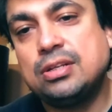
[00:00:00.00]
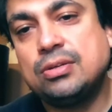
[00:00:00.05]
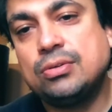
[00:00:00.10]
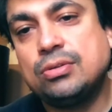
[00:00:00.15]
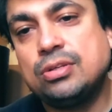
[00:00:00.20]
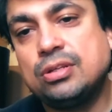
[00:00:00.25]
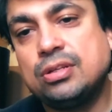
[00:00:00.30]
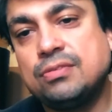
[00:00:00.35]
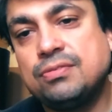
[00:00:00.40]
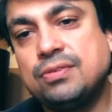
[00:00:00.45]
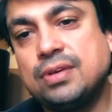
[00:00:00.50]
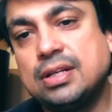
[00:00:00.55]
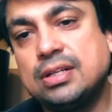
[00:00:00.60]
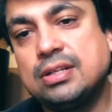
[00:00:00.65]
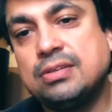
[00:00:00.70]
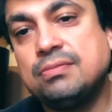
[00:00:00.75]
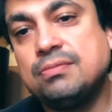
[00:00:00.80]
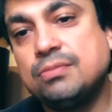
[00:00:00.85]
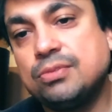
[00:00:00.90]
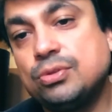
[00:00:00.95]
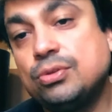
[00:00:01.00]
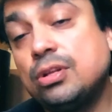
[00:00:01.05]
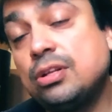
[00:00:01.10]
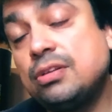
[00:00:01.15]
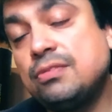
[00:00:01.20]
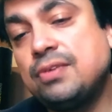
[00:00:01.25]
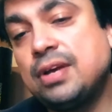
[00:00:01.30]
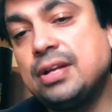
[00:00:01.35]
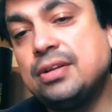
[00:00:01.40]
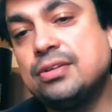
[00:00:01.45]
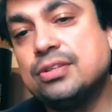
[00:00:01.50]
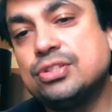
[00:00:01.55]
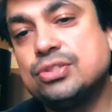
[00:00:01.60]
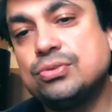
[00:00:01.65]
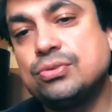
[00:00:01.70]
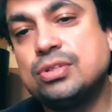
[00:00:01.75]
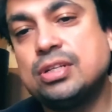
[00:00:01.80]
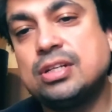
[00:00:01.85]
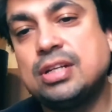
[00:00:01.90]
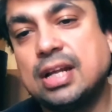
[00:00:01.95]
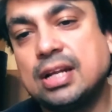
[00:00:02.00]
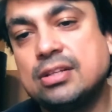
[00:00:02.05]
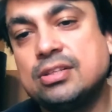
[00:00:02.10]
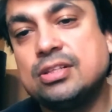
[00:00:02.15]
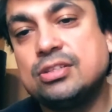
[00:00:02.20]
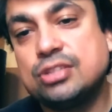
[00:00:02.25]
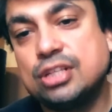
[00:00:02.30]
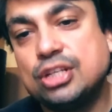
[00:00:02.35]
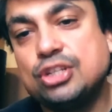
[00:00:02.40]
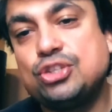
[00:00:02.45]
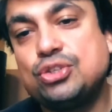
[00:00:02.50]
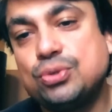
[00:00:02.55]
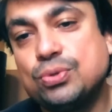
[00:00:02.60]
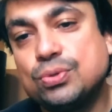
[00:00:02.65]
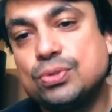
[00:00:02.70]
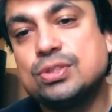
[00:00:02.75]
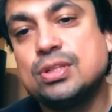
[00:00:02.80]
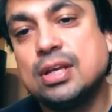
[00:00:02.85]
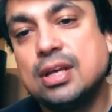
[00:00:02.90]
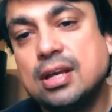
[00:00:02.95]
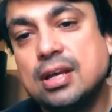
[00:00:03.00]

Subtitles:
to the defenders to detect these issues